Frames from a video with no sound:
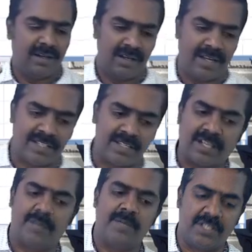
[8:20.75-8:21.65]
Now, extra
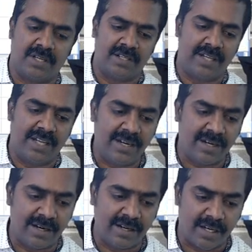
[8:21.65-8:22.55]
commission and the bill
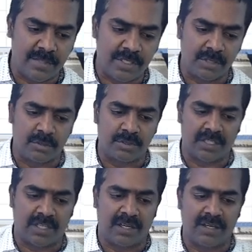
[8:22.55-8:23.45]
creditor commission
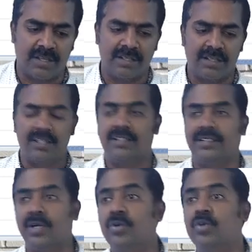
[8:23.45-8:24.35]
kurtrenna.
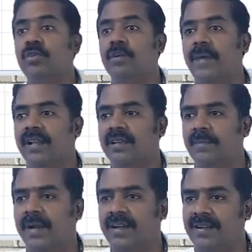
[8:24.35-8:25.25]
Now, who will bear the
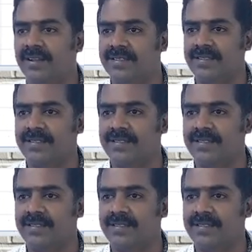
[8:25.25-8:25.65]
bad debt losses?